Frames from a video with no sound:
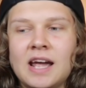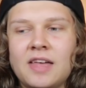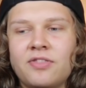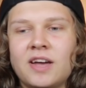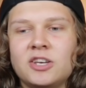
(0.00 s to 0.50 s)

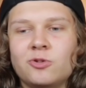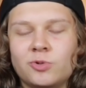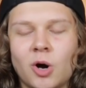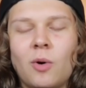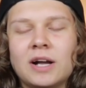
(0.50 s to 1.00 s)
and then you
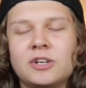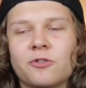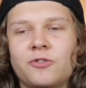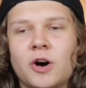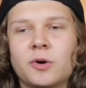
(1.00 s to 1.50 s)
go on your
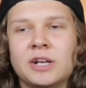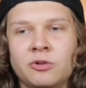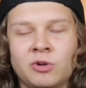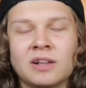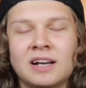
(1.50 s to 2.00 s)
phone
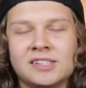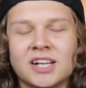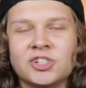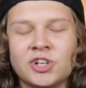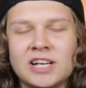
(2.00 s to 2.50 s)
and realize
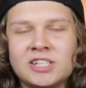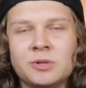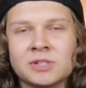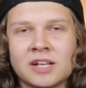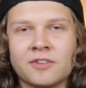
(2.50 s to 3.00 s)
that Jay Z
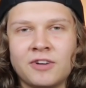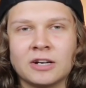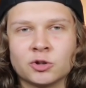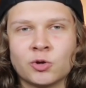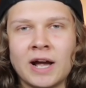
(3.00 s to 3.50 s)
was on the
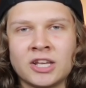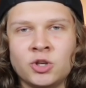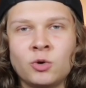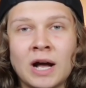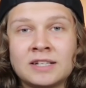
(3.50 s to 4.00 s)
final track.
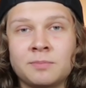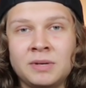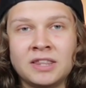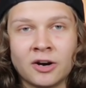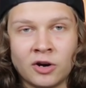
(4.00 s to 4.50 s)
You got to
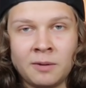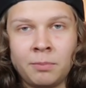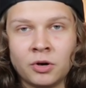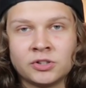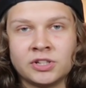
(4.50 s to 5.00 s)
be there in
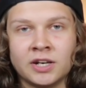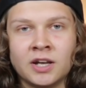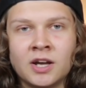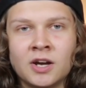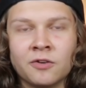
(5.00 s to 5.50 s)
person
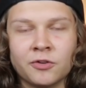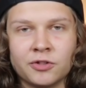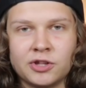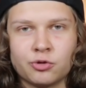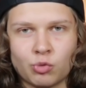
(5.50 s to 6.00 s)
for
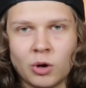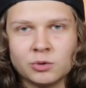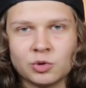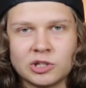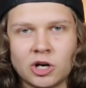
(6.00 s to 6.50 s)
the
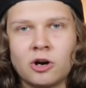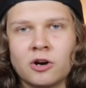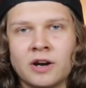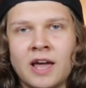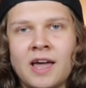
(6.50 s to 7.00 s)
throne's
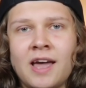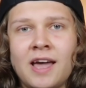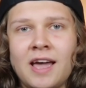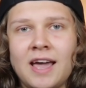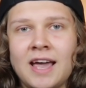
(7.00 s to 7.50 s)
return,
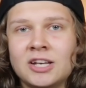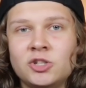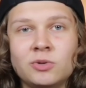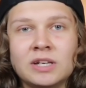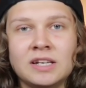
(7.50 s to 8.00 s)
and
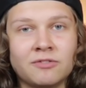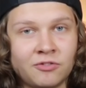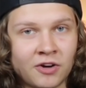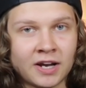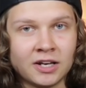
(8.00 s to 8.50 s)
you didn't even
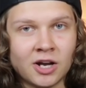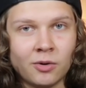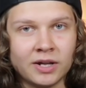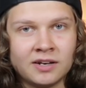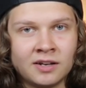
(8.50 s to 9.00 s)
fucking
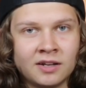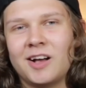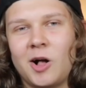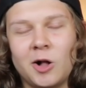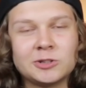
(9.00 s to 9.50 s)
know it.
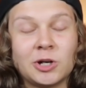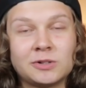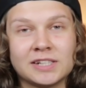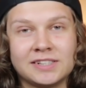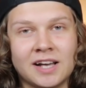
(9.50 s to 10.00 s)
All
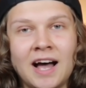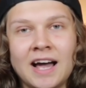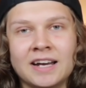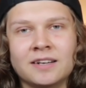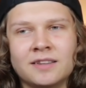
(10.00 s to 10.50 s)
jokes
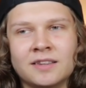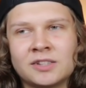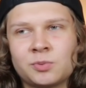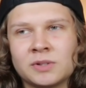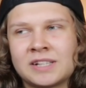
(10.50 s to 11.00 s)
aside,
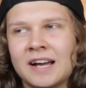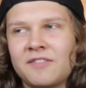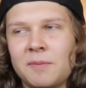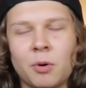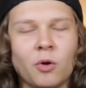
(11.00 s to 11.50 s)
this was kind of
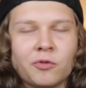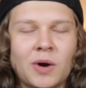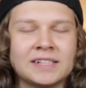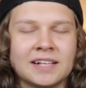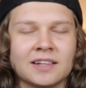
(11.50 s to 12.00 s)
a
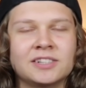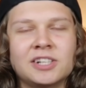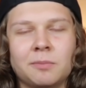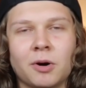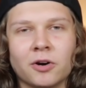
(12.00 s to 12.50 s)
pulverizing
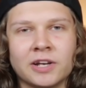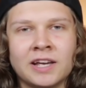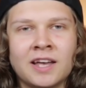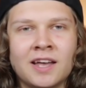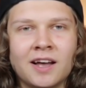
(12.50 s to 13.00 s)
listening party.
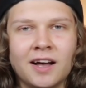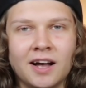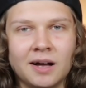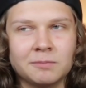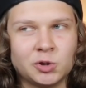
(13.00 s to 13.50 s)

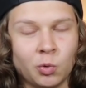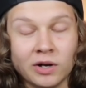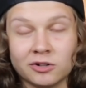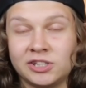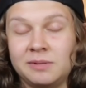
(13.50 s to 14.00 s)
Um,
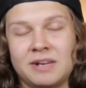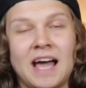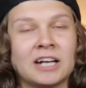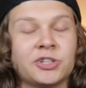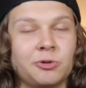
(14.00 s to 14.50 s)
Twitter seemed to
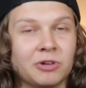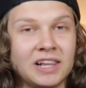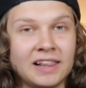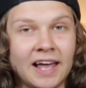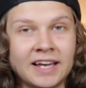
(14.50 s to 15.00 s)
actually
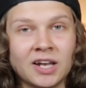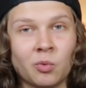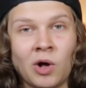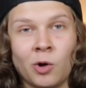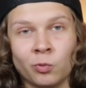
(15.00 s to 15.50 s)
really like it,
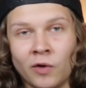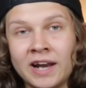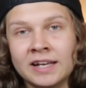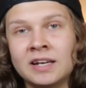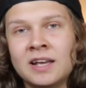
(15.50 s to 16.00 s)
while
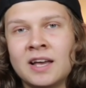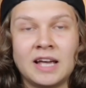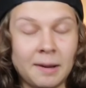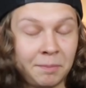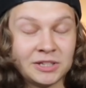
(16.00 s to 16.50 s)
Reddit,
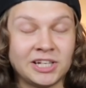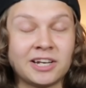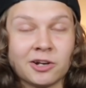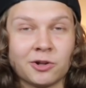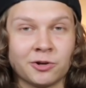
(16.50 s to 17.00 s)
and
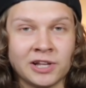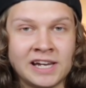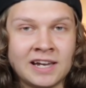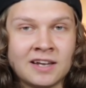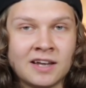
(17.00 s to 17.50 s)

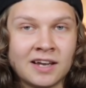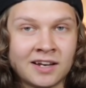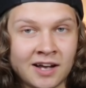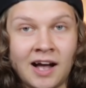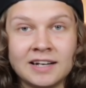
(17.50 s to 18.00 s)
particularly
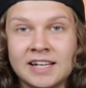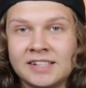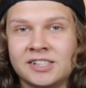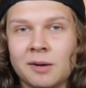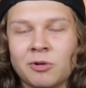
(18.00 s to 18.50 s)
Kanye
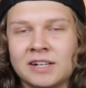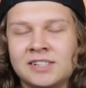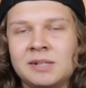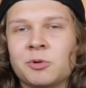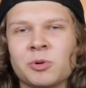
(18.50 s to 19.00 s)
subreddit,
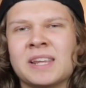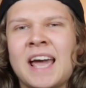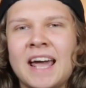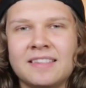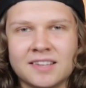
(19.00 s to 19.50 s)
seemed to really
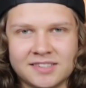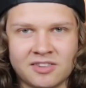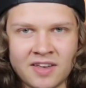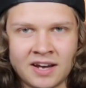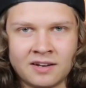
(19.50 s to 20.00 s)
hate this
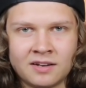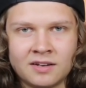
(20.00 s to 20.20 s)
thing.